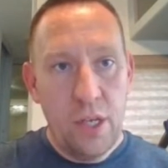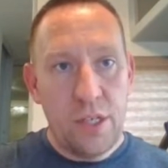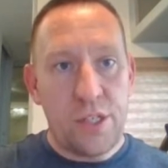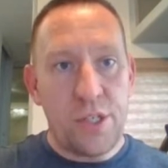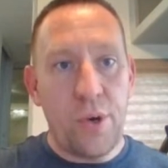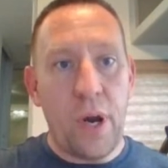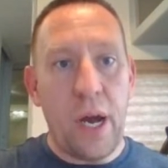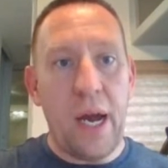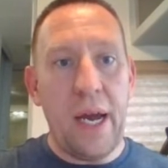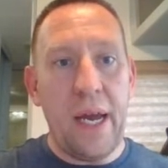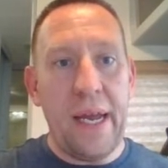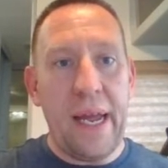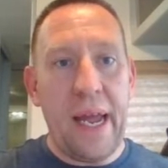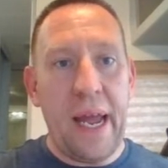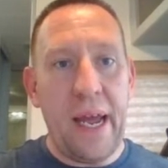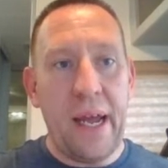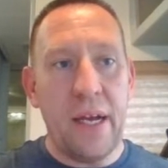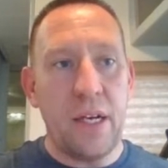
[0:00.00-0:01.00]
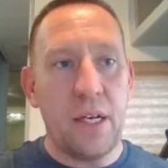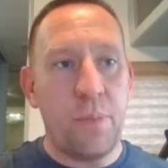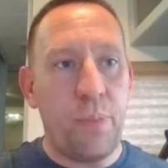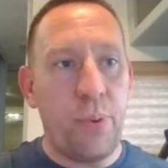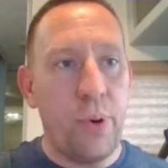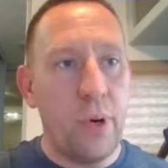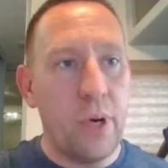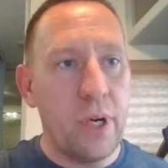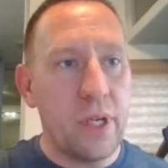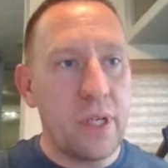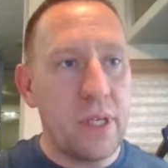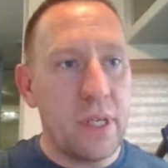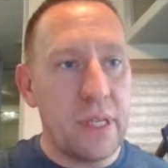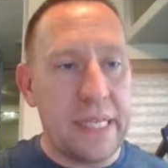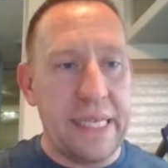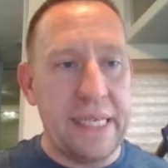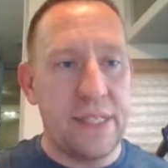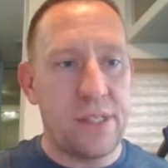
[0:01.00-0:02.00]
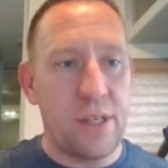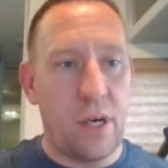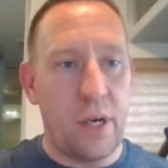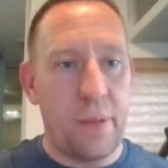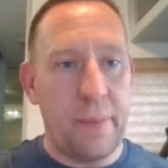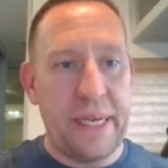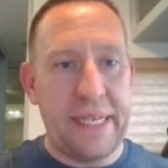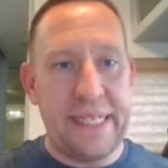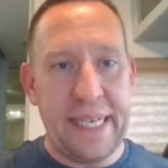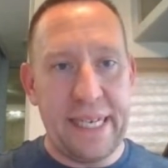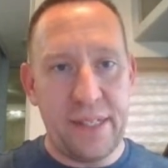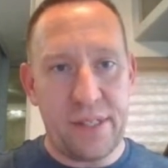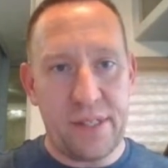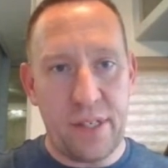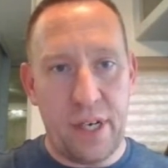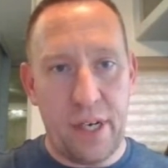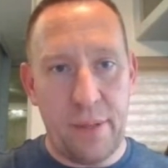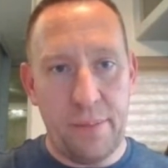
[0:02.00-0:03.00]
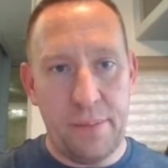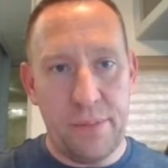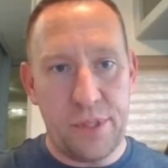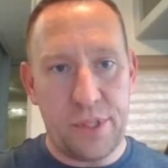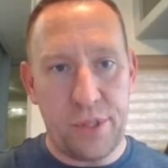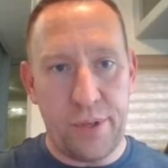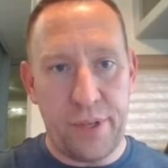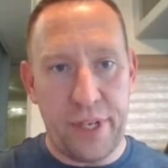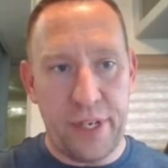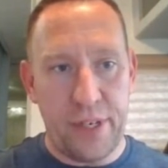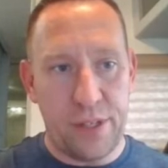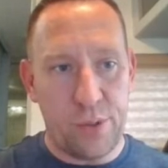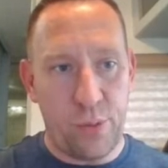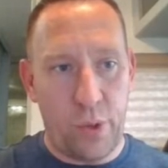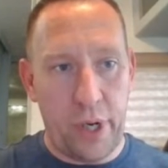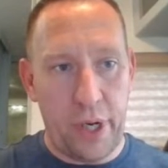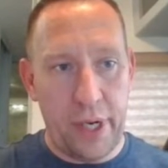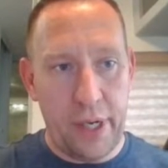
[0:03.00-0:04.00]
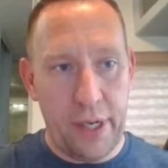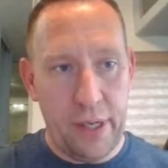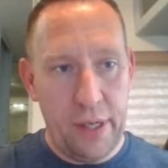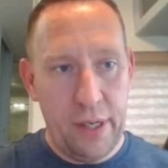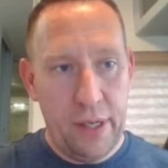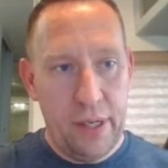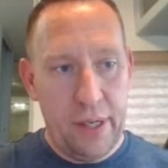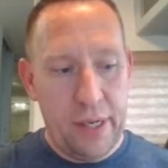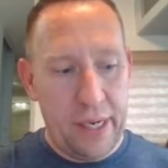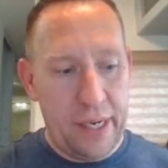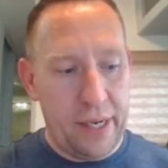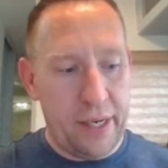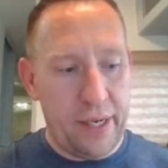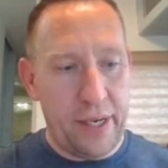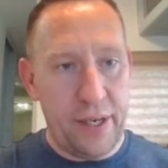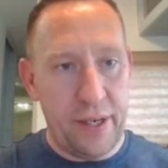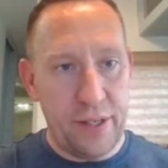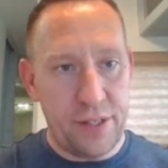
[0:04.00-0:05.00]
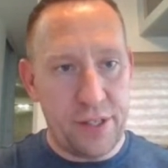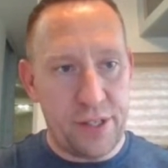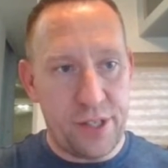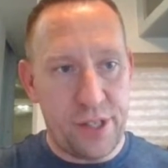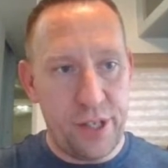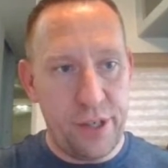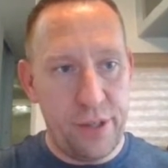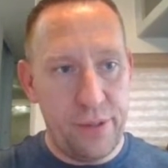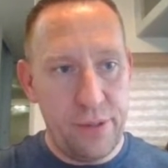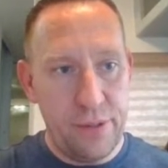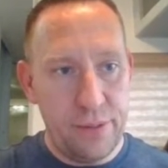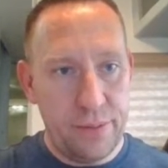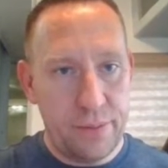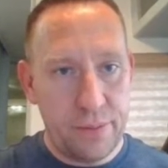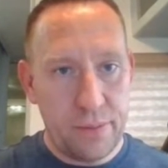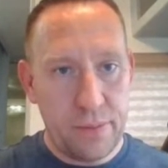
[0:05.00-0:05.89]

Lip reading: So I had put these on my desktop. So there's one, and here's two.